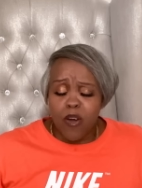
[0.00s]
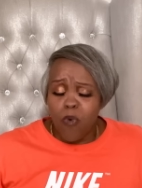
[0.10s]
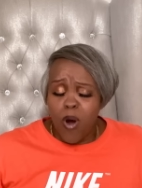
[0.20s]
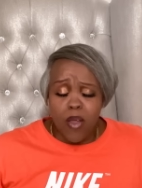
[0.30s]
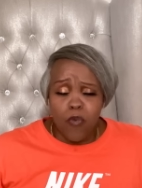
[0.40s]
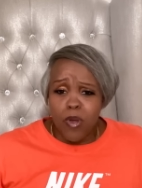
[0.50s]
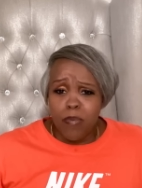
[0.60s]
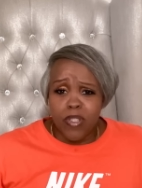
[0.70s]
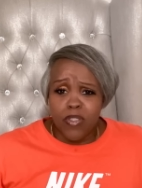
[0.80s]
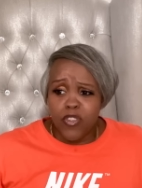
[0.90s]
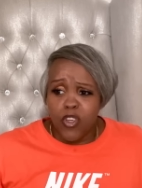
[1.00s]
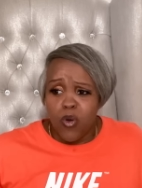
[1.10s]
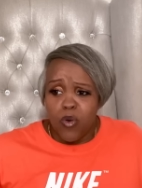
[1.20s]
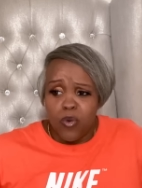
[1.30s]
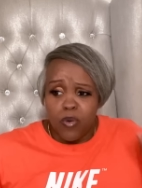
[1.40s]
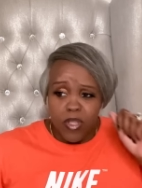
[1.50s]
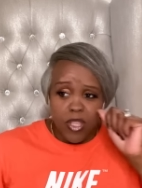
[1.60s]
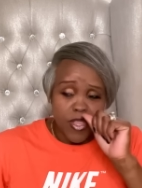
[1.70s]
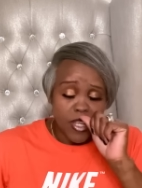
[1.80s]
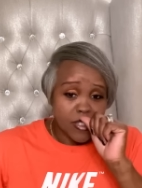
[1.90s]
and white ribbon. So the
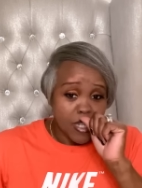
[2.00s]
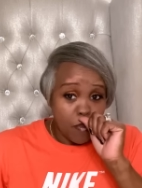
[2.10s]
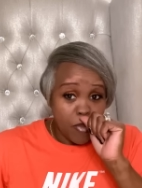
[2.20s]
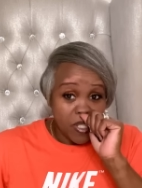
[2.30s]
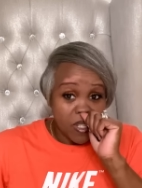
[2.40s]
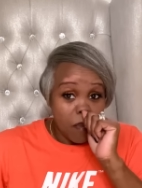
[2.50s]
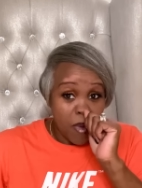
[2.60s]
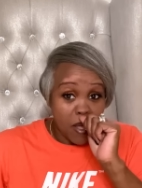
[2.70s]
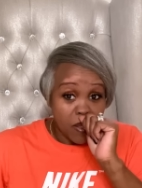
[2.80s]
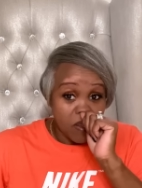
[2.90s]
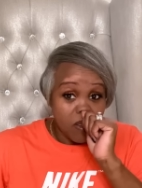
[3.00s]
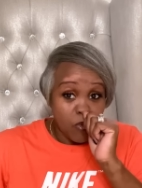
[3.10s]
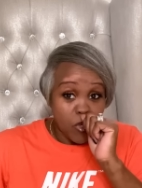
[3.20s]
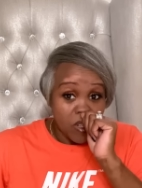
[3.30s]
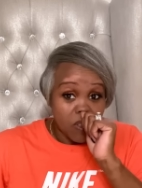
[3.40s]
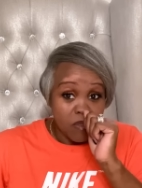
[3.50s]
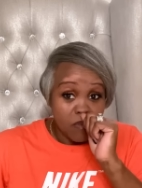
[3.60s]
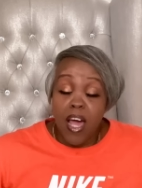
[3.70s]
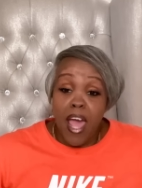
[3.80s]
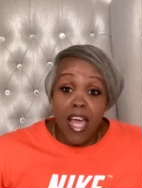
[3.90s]
things that I picked up at the Goodwill,
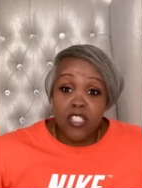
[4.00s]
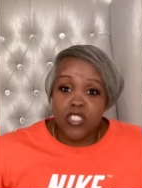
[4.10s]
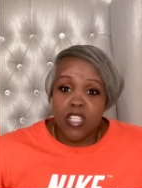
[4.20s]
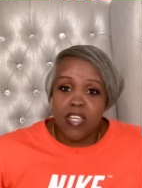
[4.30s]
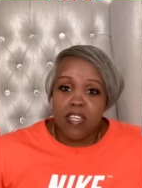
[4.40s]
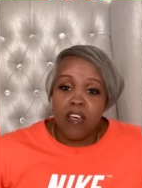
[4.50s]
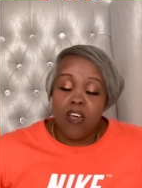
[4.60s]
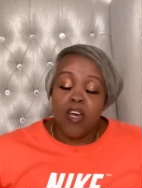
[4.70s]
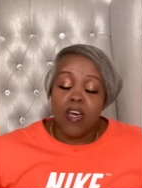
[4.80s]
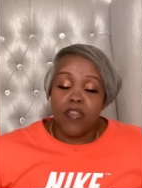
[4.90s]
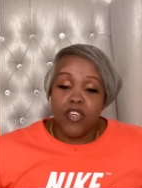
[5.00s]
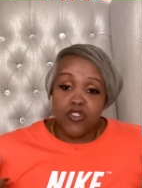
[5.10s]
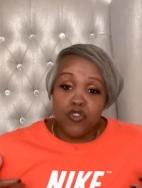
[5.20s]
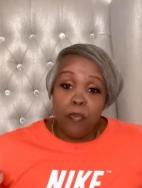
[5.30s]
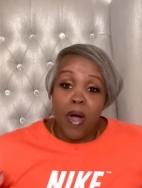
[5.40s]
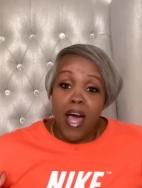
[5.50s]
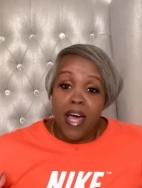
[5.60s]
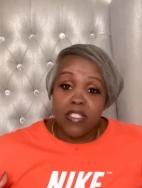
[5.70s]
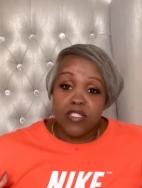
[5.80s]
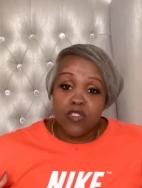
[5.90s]
actually the two
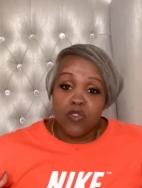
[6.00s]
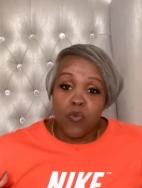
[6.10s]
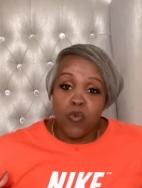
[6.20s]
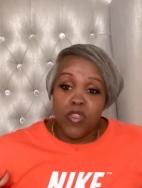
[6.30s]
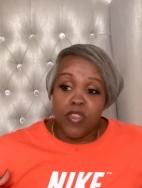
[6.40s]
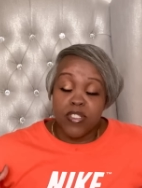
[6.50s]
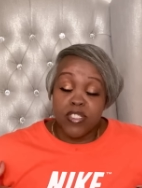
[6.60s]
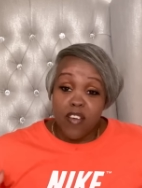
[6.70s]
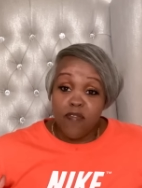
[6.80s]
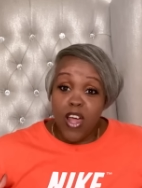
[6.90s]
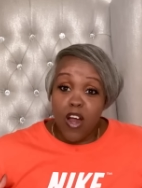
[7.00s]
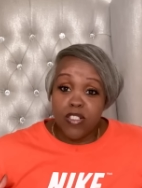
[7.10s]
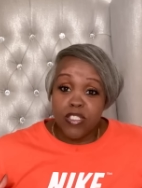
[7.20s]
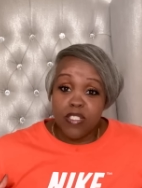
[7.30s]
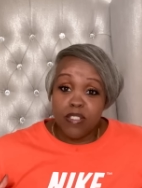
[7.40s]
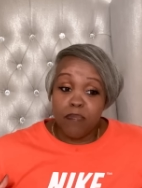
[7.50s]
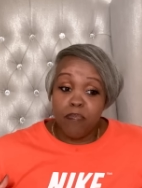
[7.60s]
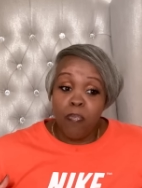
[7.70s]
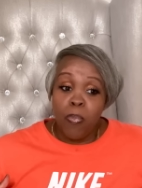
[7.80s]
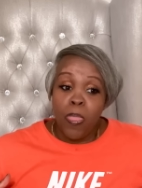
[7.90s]
pots with the sunflowers in
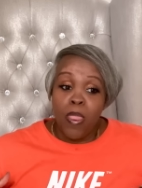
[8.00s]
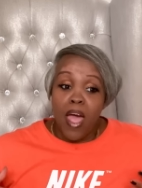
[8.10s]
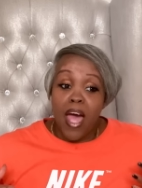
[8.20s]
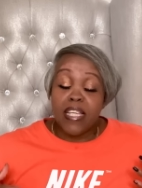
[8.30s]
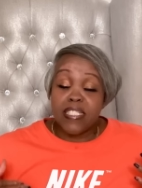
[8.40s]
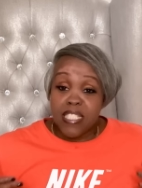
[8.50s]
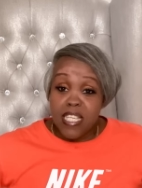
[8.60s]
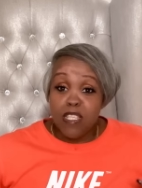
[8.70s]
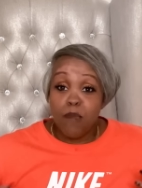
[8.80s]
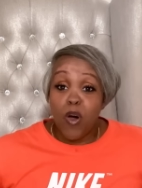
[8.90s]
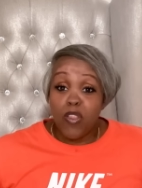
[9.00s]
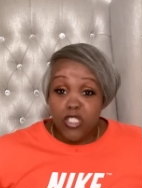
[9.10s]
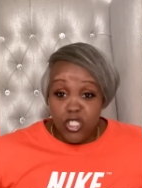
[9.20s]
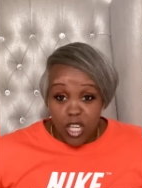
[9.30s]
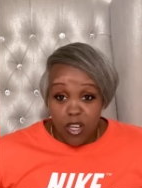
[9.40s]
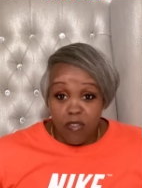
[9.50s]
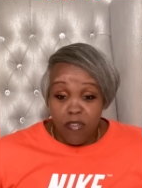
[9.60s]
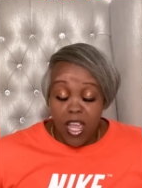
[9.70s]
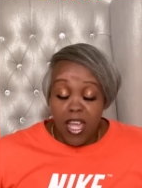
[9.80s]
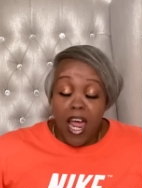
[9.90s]
them, I had seen them on the shelf
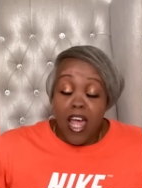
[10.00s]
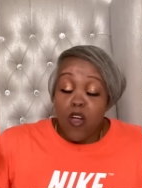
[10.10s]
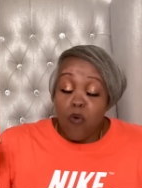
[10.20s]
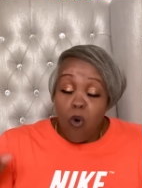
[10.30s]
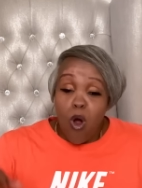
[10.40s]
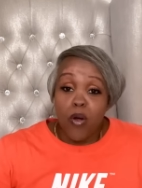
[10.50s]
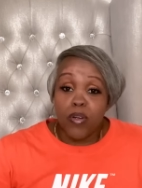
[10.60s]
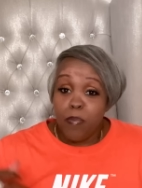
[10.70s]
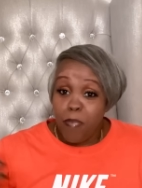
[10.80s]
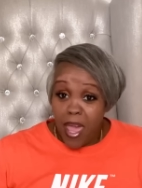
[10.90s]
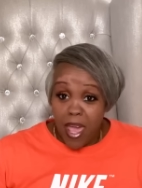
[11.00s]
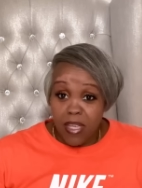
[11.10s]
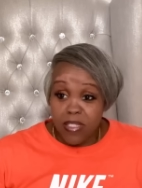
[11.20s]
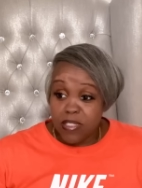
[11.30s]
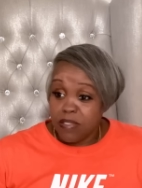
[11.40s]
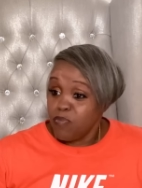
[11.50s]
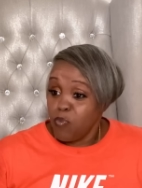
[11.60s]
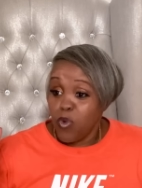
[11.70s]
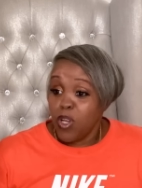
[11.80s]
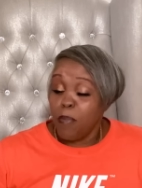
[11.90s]
and I had walked past
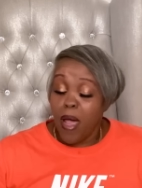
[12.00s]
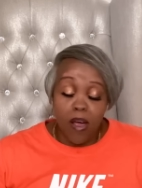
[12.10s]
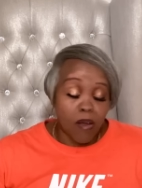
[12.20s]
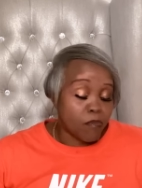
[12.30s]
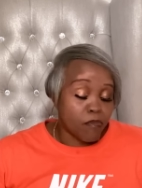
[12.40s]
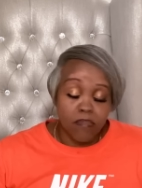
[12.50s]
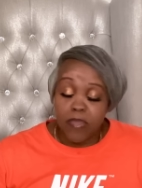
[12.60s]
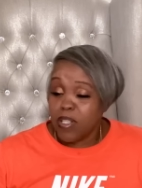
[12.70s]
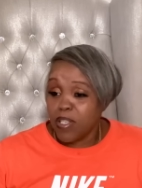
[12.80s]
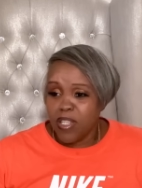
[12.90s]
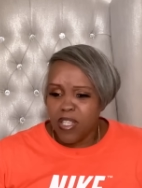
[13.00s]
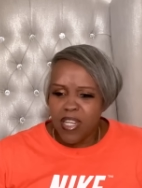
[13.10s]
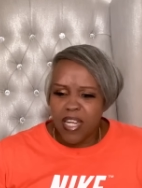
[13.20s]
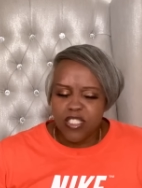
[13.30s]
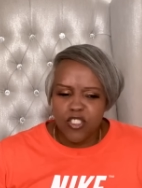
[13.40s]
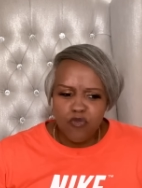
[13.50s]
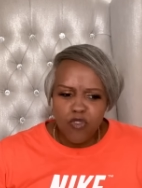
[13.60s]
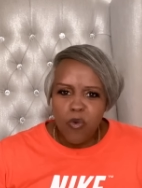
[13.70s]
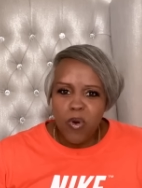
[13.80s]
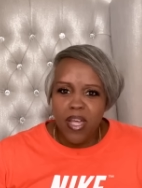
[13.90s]
went about looking and then I said, you
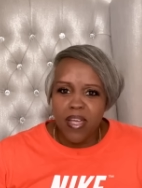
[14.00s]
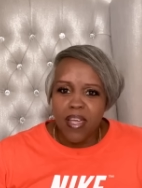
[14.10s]
know what?